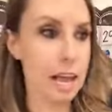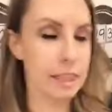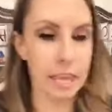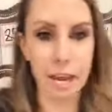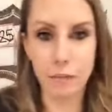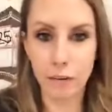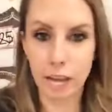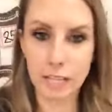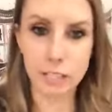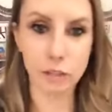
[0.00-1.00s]
And then I
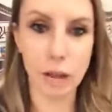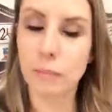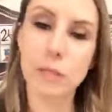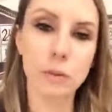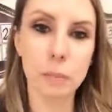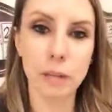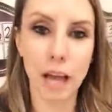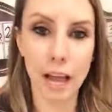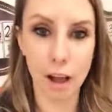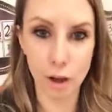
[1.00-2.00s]
forgot to grab this one,
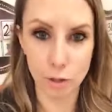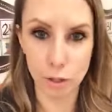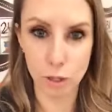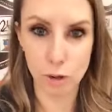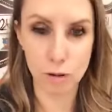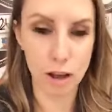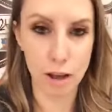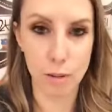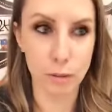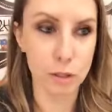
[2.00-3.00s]
but I also,
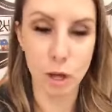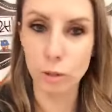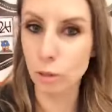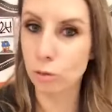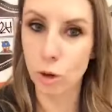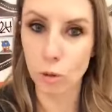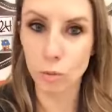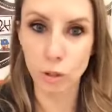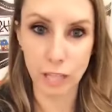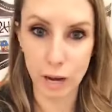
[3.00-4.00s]
um, there's also No
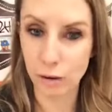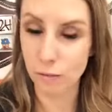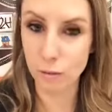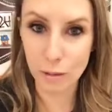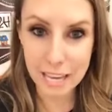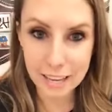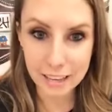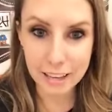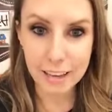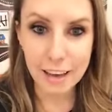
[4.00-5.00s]
More Letter of the
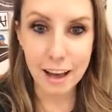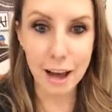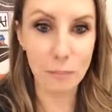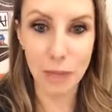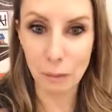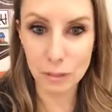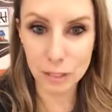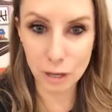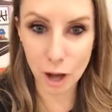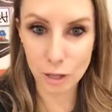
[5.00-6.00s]
Week. Um, that
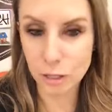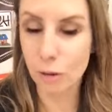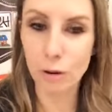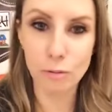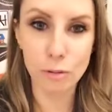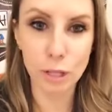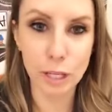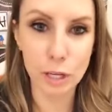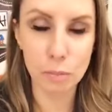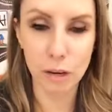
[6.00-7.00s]
one's and also a
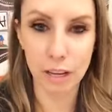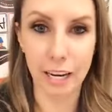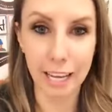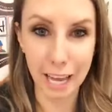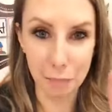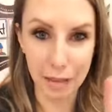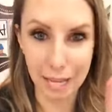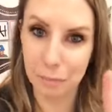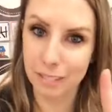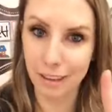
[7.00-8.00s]
really good book. And again, my
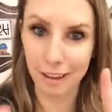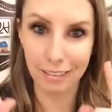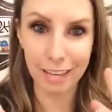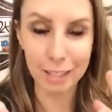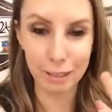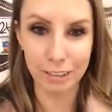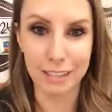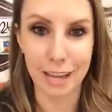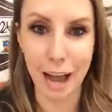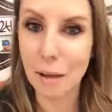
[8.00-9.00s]
Amazon links are at
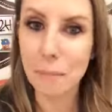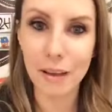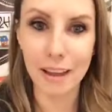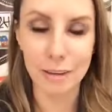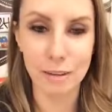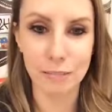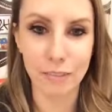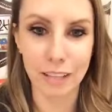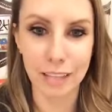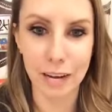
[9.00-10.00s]
the top and you can
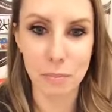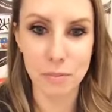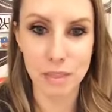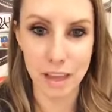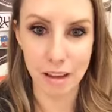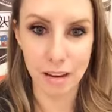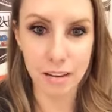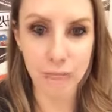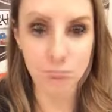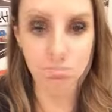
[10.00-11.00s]
find that up there.
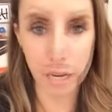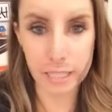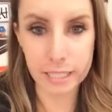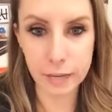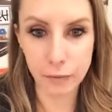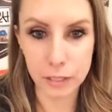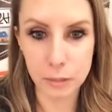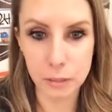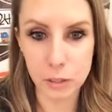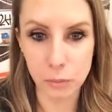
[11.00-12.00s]
What is the
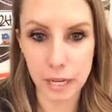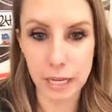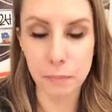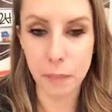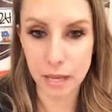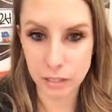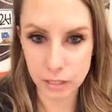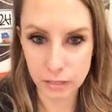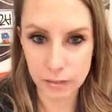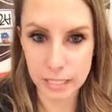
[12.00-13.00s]
difference between
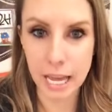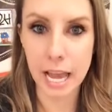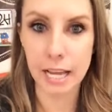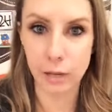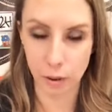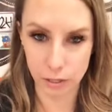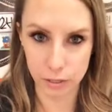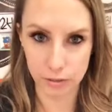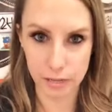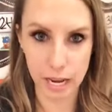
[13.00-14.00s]
message of the day and
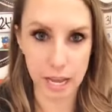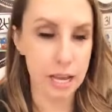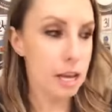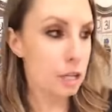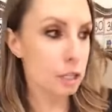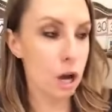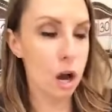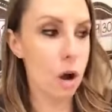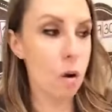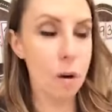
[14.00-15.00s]
question of the day?
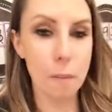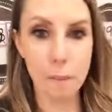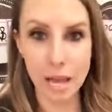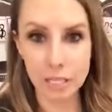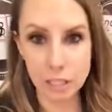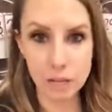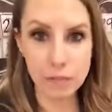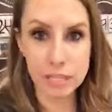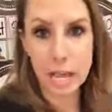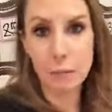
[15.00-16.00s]
So message
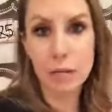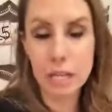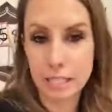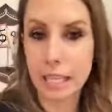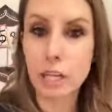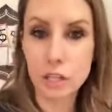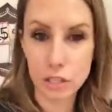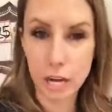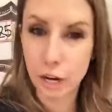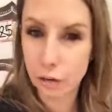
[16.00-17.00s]
of the day, we it's like a
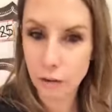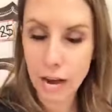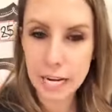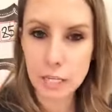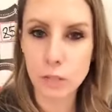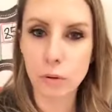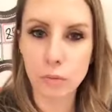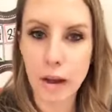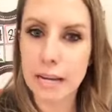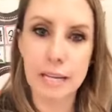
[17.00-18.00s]
shared writing. So we're
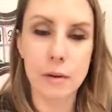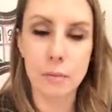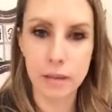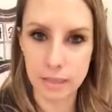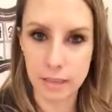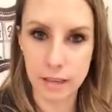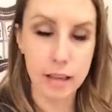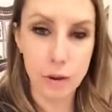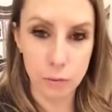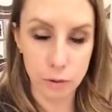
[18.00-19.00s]
writing it with
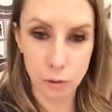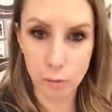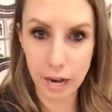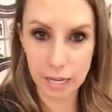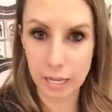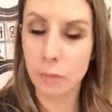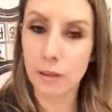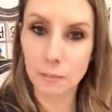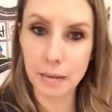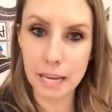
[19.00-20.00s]
They're writing it
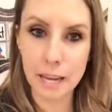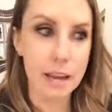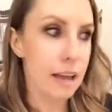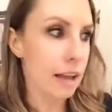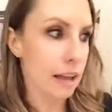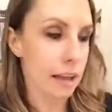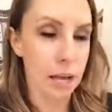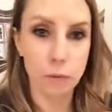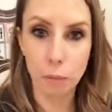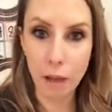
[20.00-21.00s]
with me
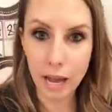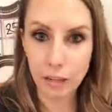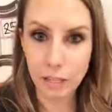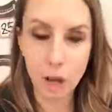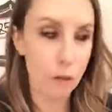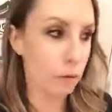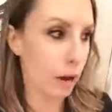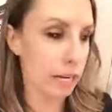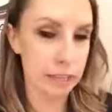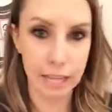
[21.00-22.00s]
and we're modeling all the
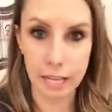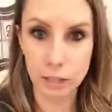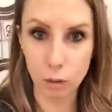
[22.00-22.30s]
writing things.